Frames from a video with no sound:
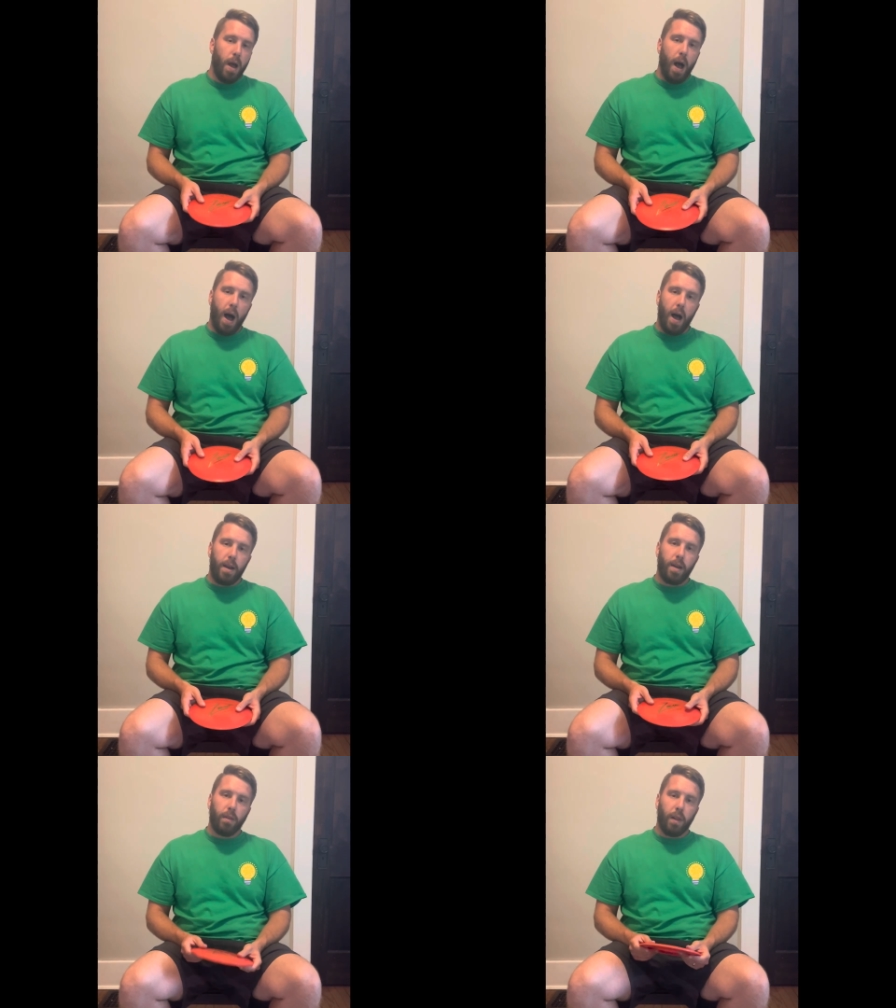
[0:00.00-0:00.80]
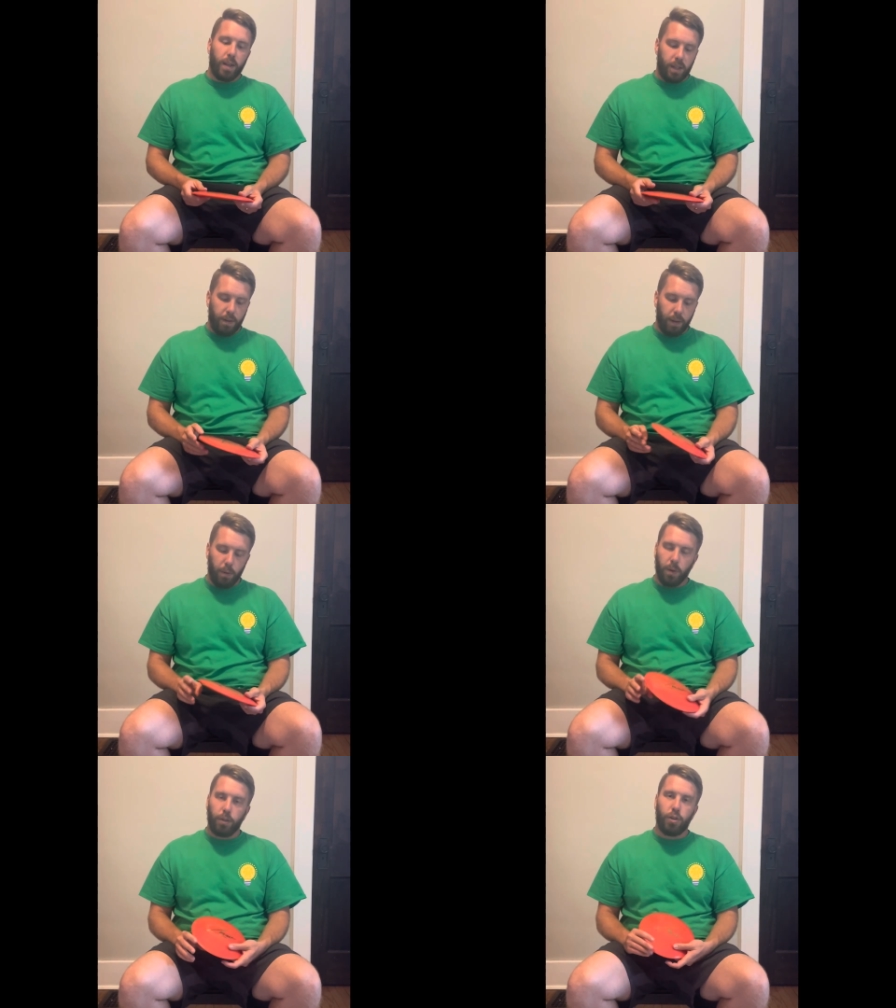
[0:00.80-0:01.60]
nonetheless, definitely
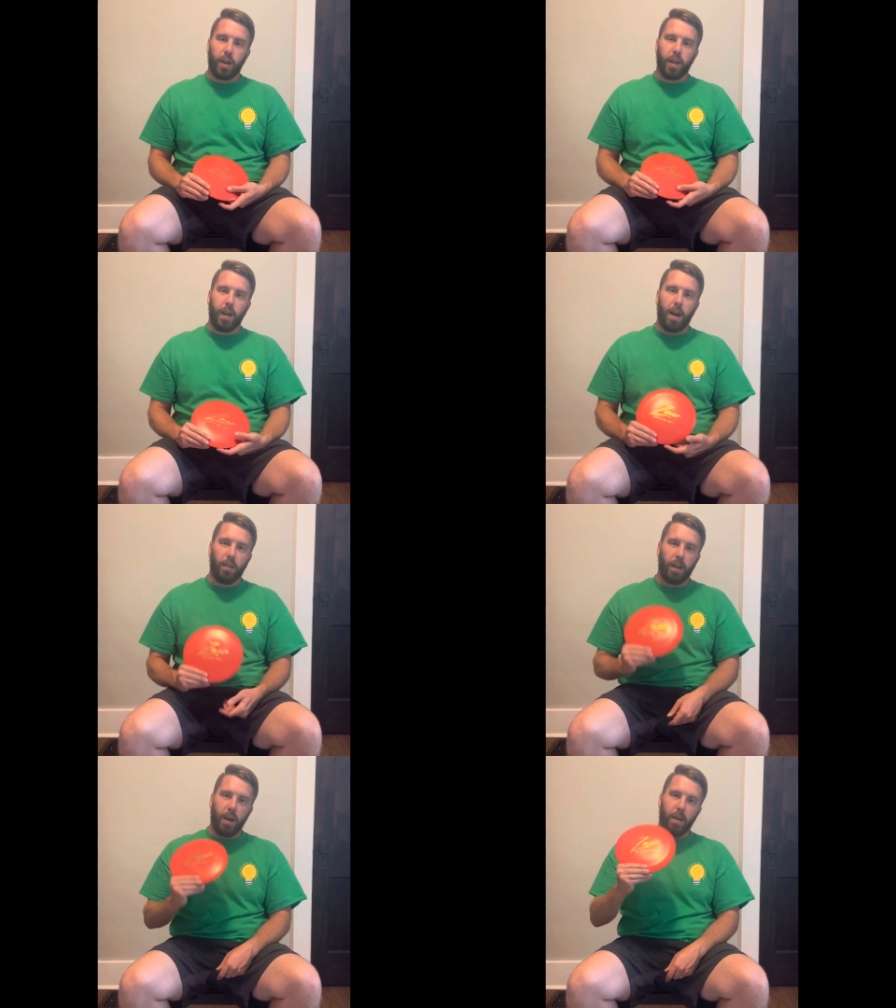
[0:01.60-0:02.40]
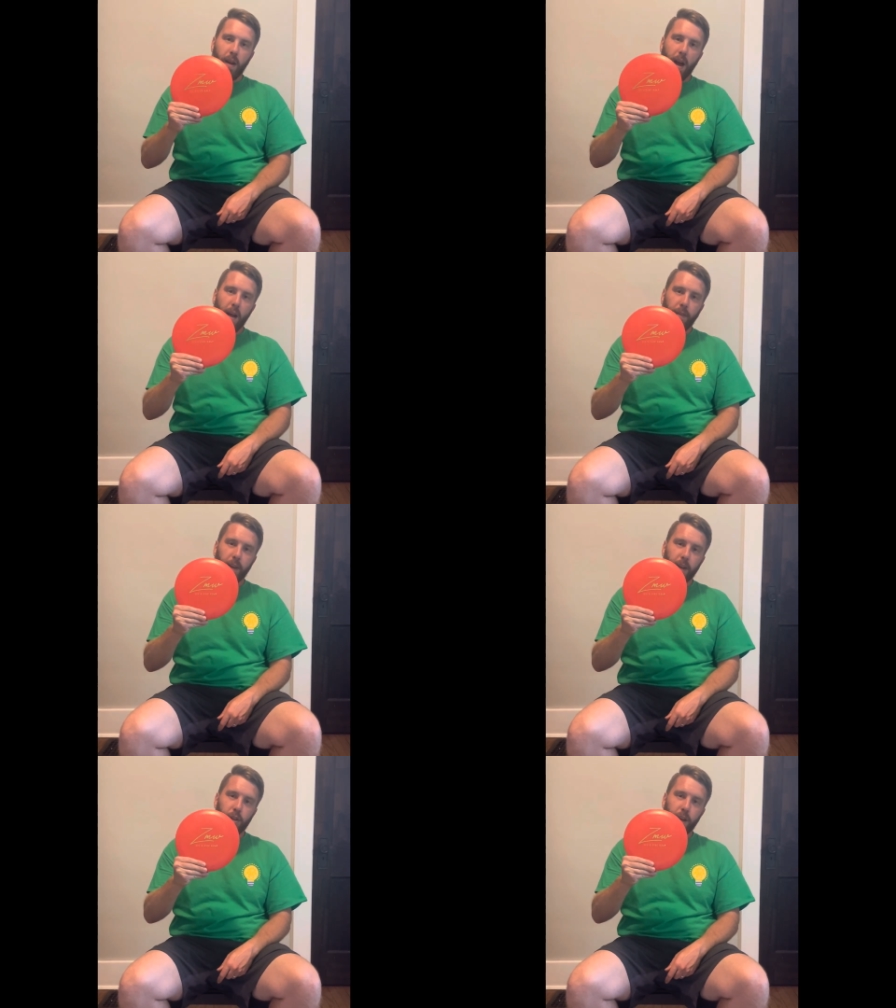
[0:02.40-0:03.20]
worth checking out there. If you
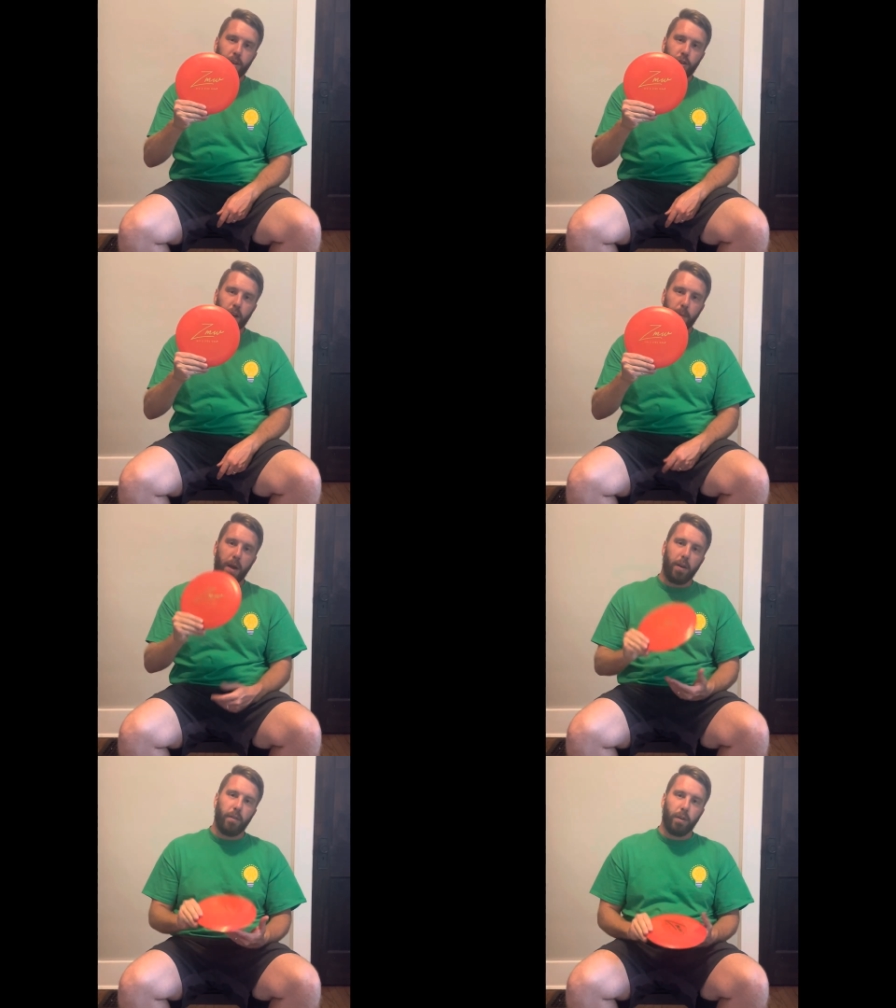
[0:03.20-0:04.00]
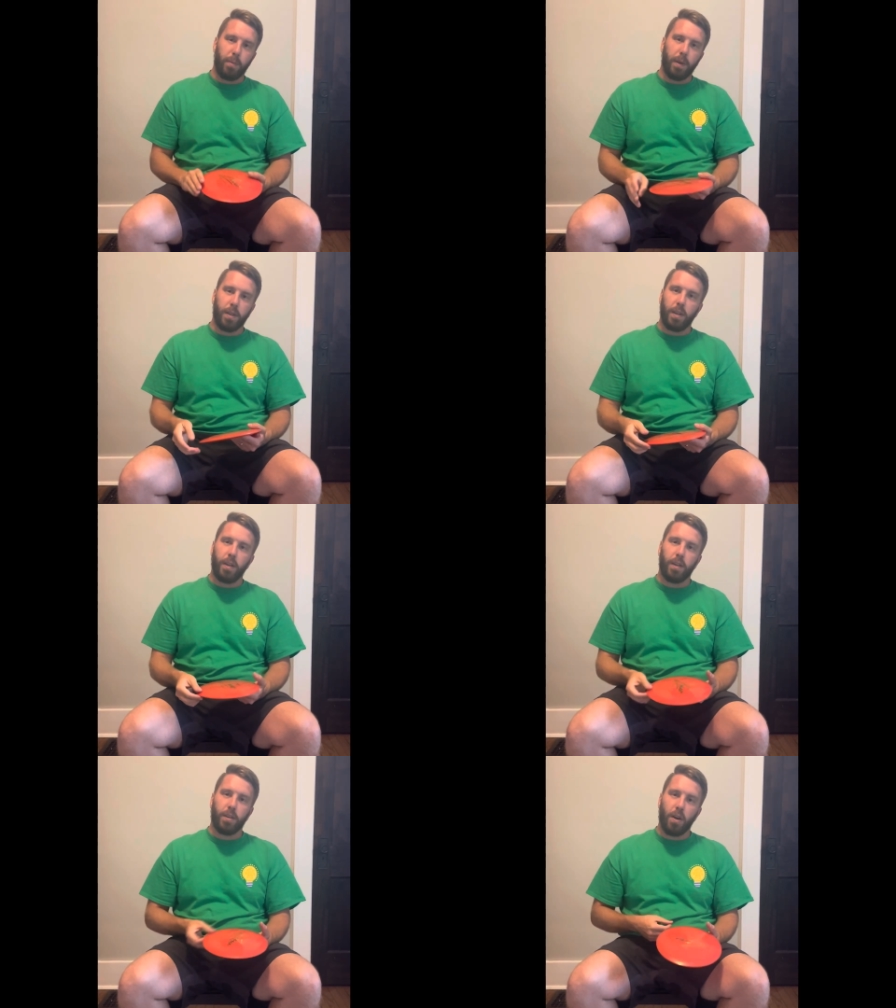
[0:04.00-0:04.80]
get a chance, check them out over at Big Z
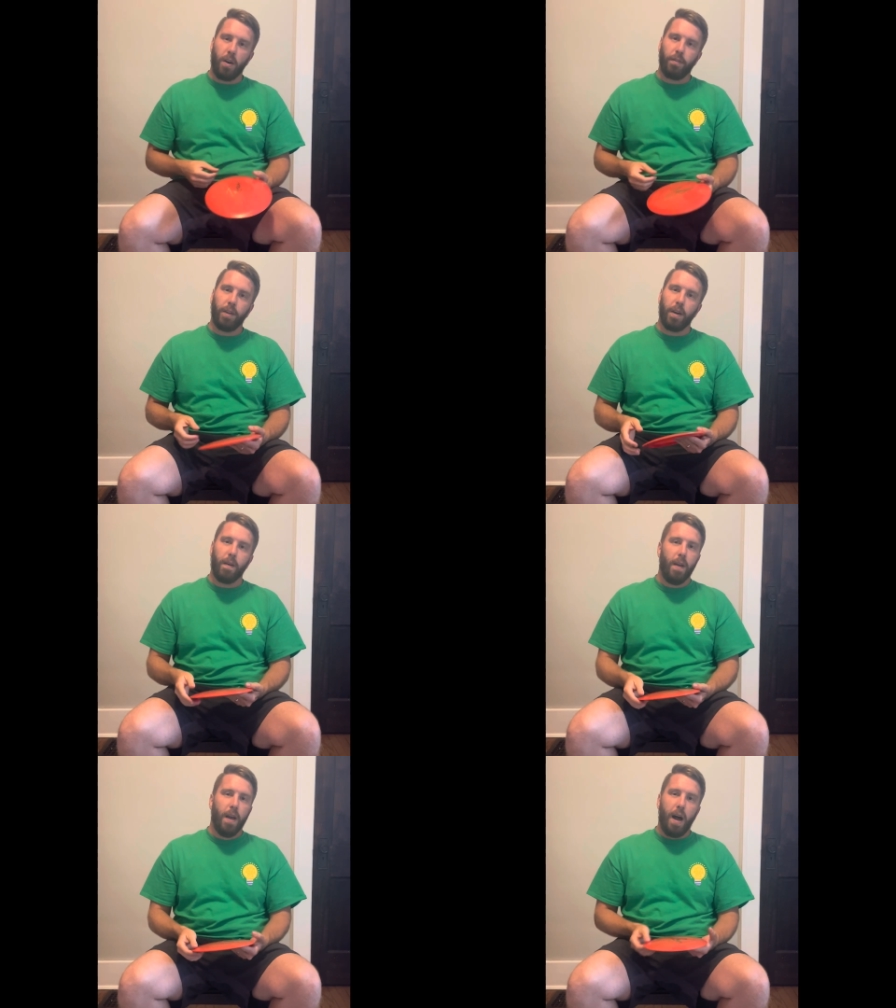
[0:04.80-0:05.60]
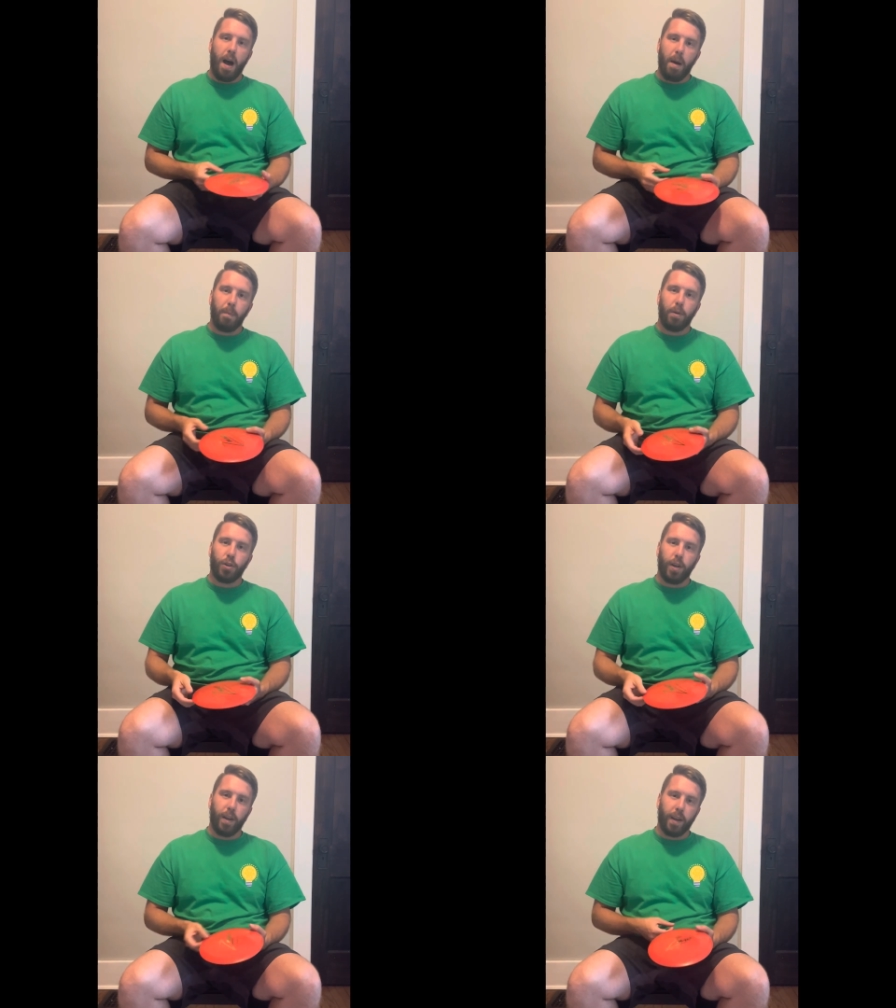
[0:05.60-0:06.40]
Disc Golf there.
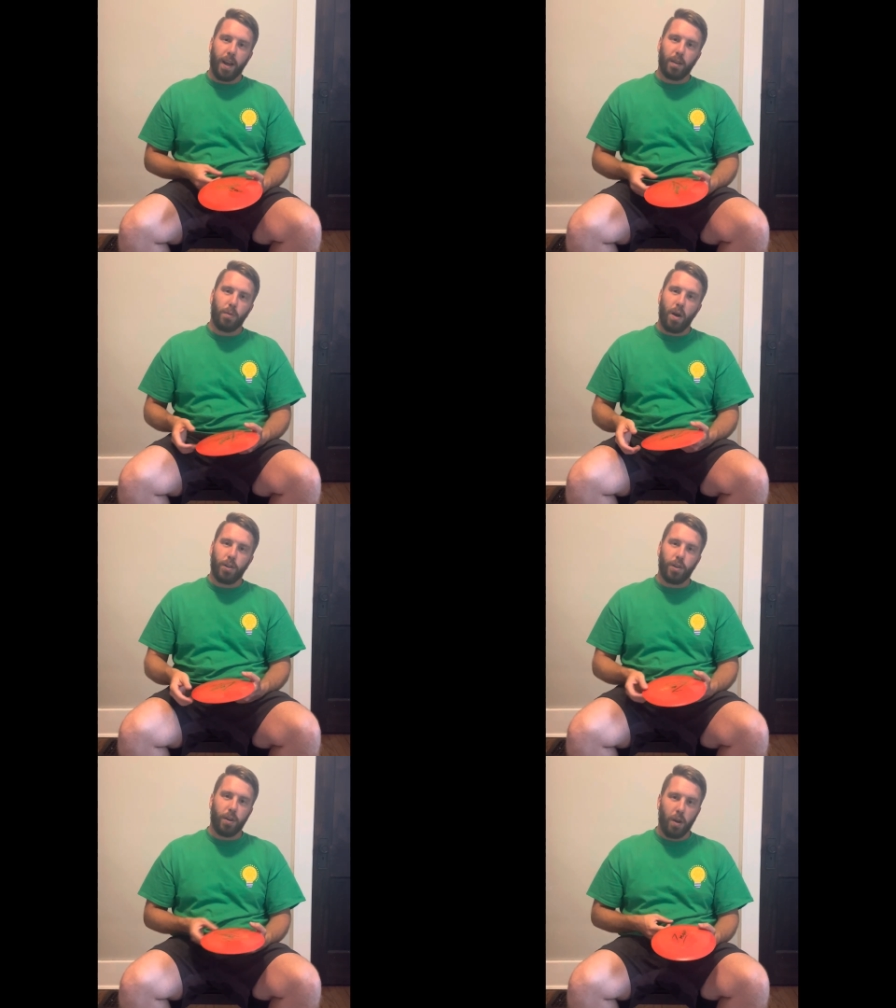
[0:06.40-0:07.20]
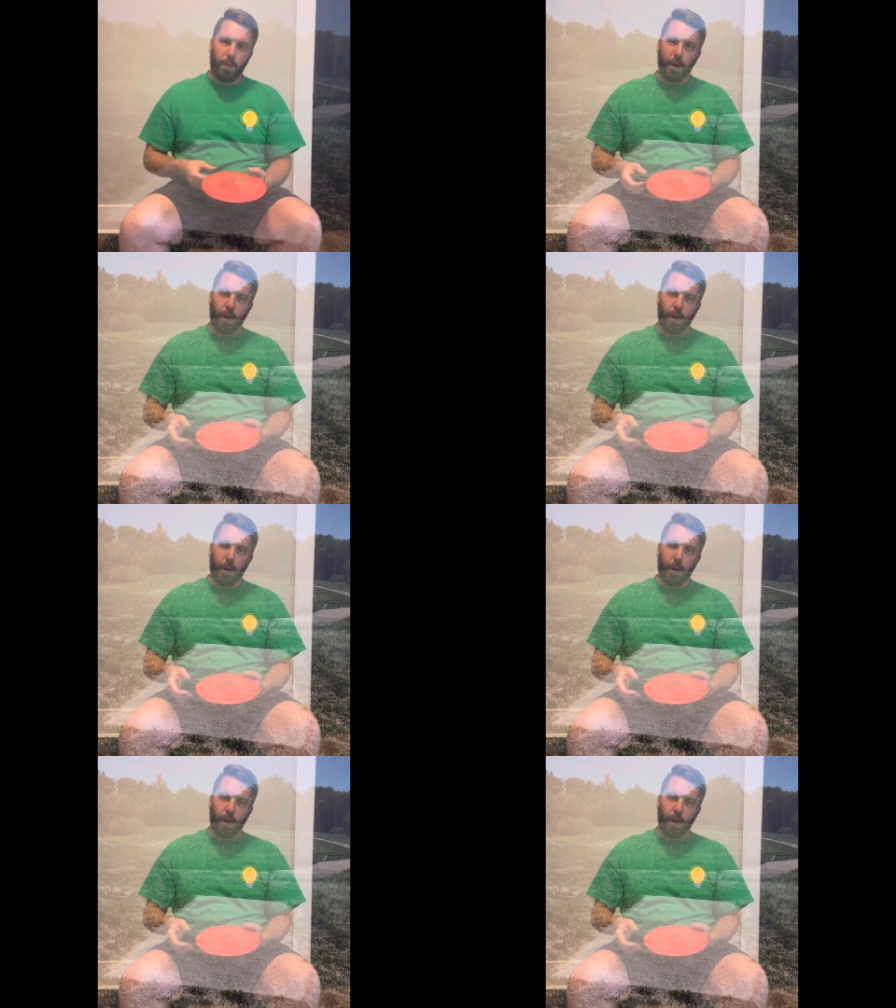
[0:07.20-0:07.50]
Appreciate you guys watching. Hope you